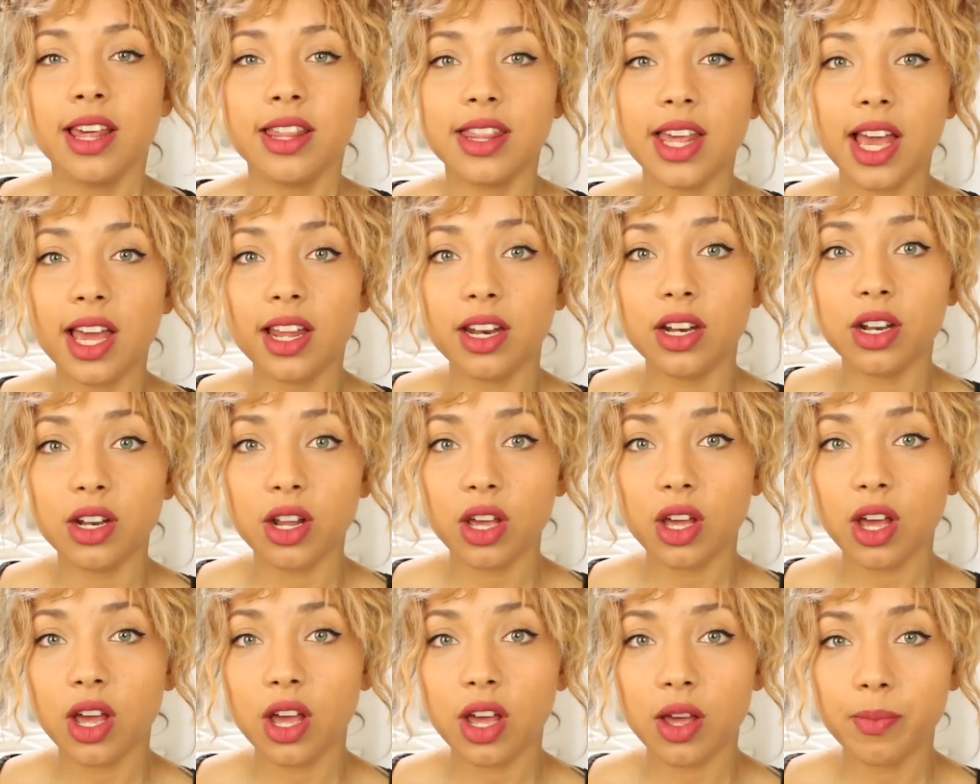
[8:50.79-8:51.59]

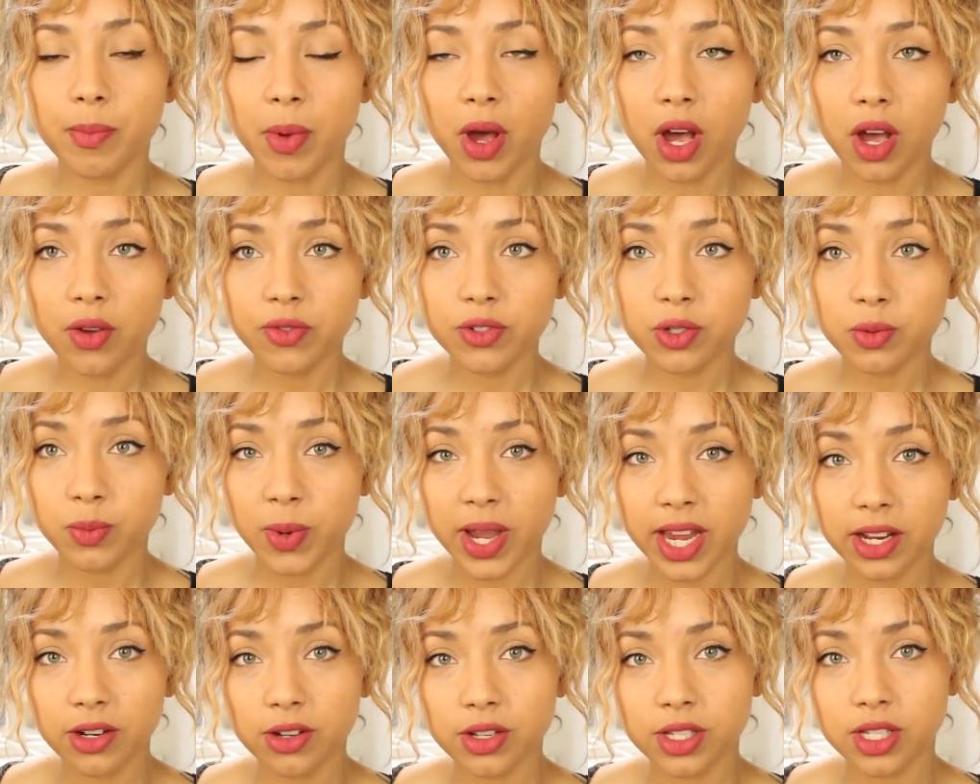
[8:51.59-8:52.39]
then after
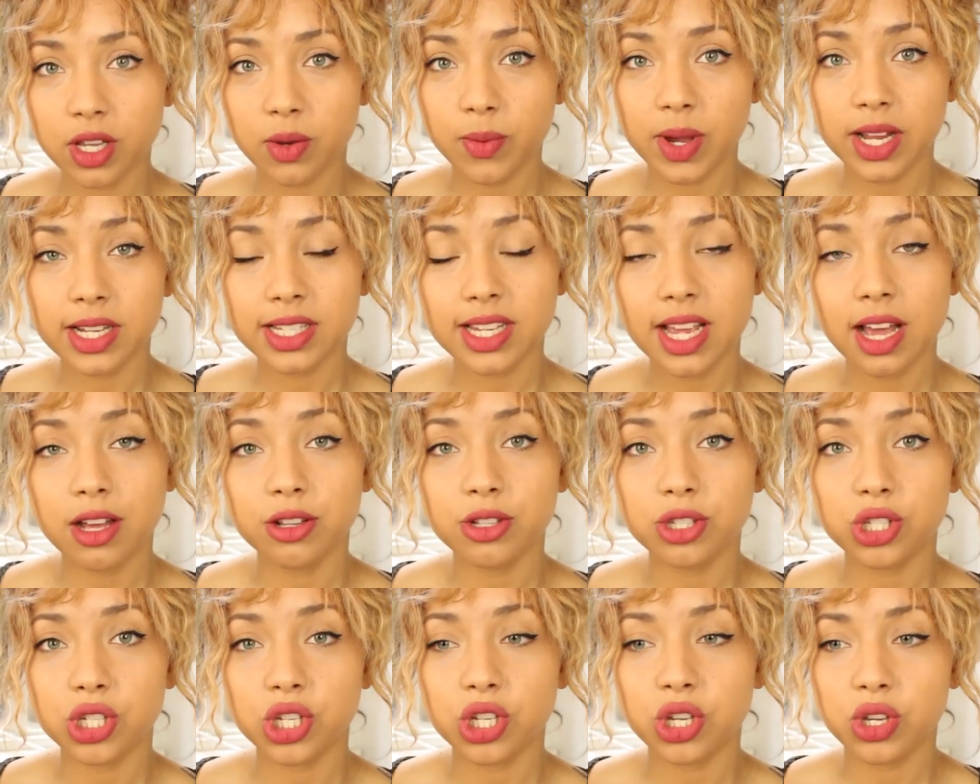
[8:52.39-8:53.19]
weight loss I went
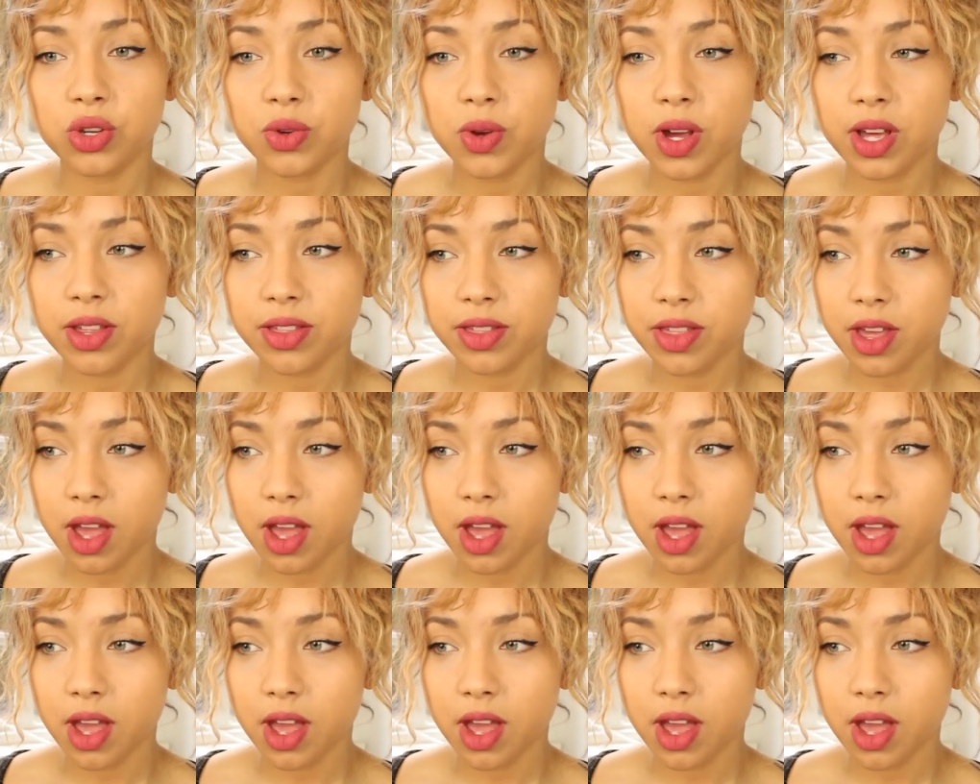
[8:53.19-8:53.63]
down to